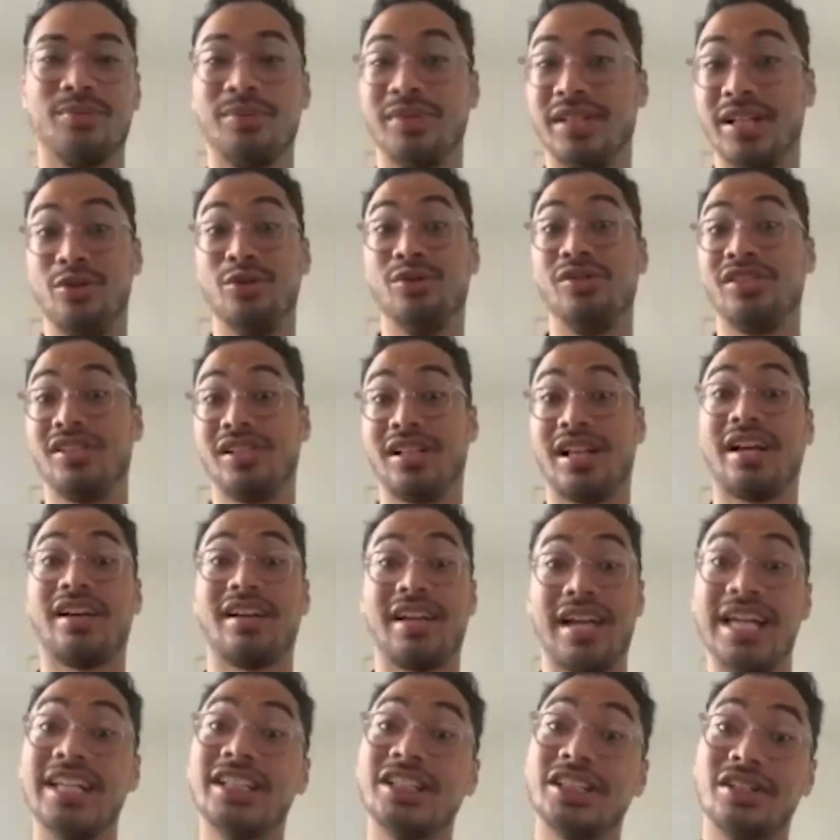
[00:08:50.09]
but then you see like
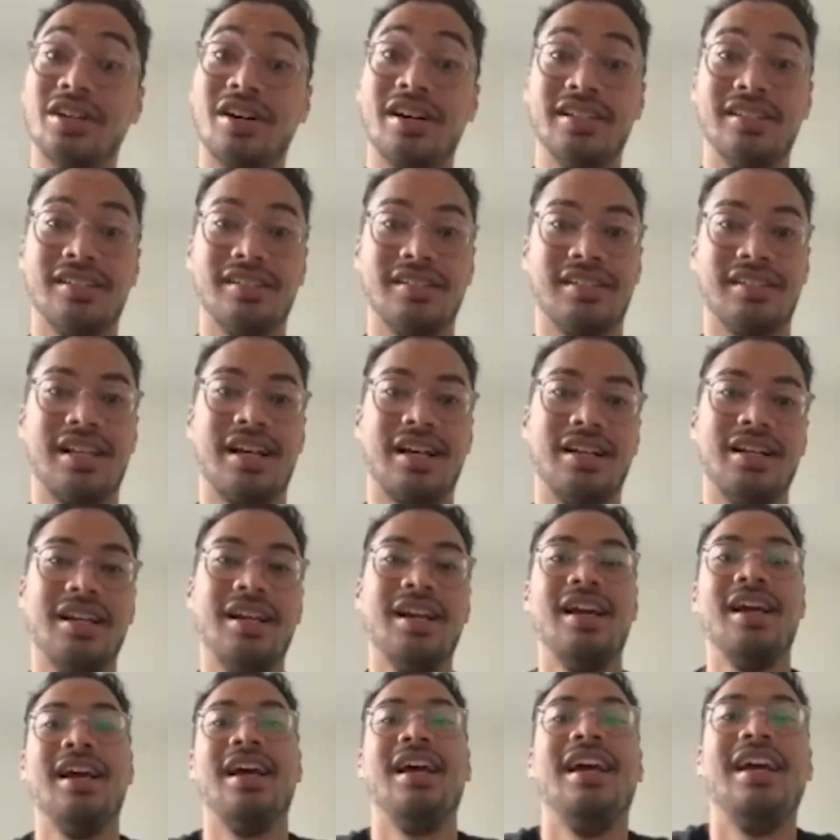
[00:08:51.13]
Haitian artists in
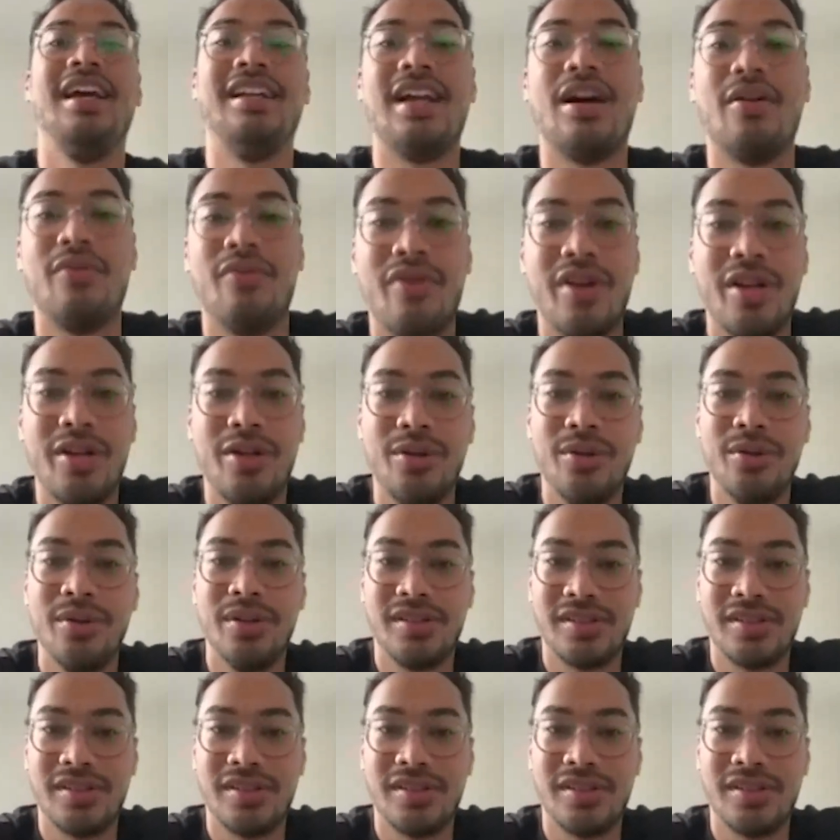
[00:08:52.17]
that venue.